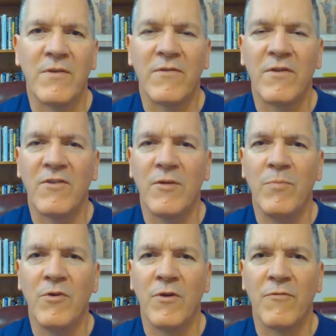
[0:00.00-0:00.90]
such a
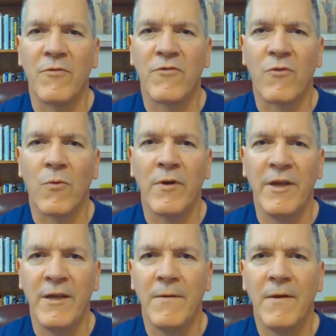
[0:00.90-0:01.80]
beautiful
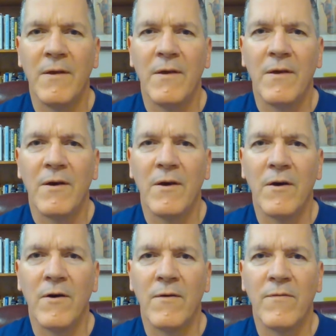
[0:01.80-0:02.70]
story
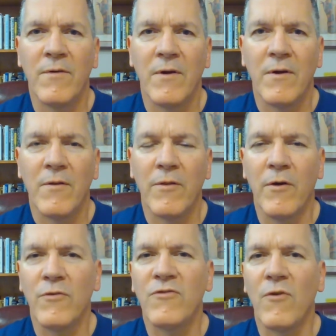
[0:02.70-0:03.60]
of
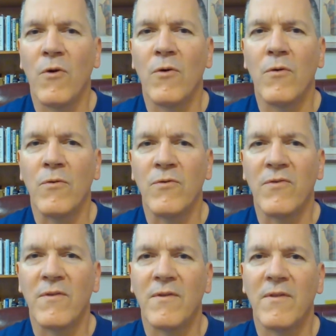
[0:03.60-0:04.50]
those
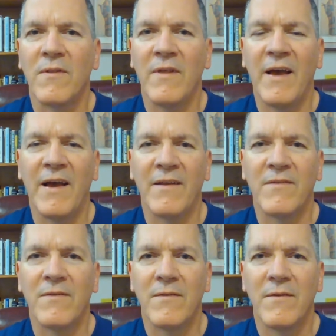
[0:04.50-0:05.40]
souls
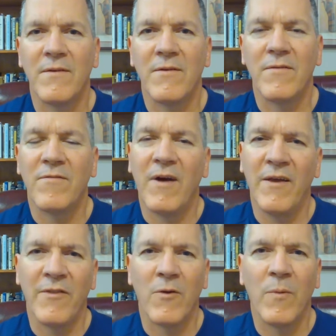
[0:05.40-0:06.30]
that
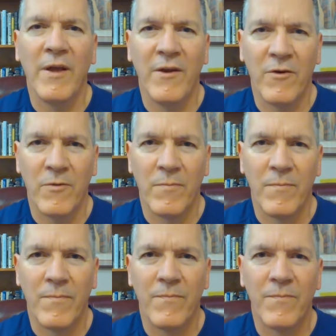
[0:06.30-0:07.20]
find their way home.
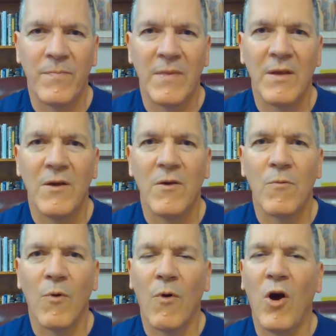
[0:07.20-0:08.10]

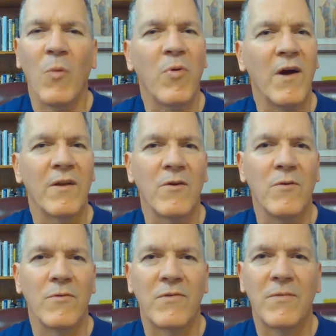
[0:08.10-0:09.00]
We're all
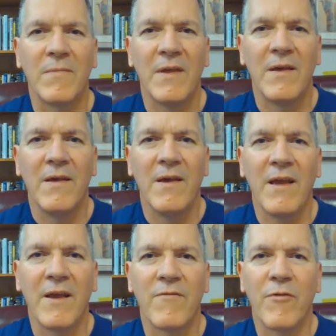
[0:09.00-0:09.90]
prodigals.
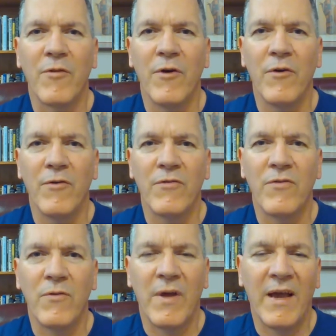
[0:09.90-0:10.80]
And for those
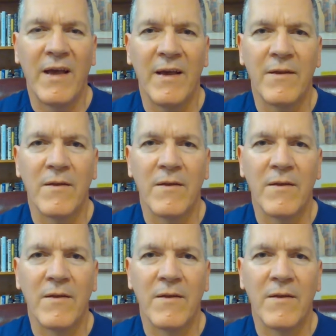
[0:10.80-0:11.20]
who had